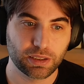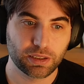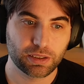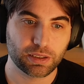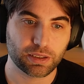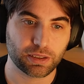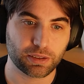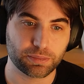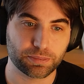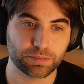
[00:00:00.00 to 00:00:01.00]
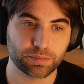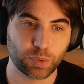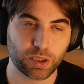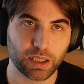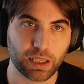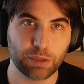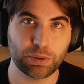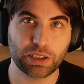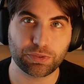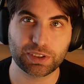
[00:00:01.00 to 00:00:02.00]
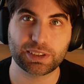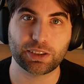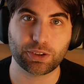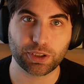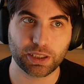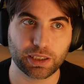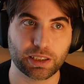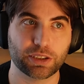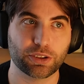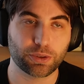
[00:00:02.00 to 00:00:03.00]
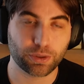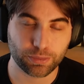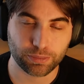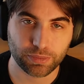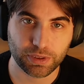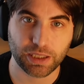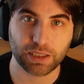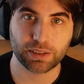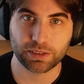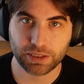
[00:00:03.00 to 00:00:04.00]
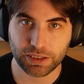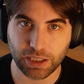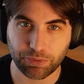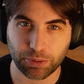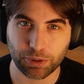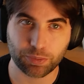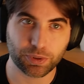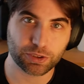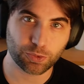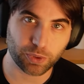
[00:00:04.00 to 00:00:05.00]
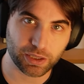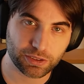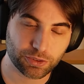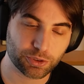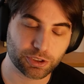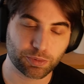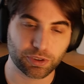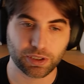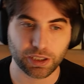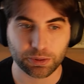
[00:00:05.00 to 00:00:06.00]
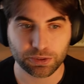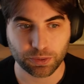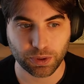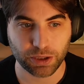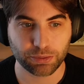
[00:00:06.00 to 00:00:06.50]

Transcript: But yeah, even if it's annoying, and I know the C# developers want to export their games for web,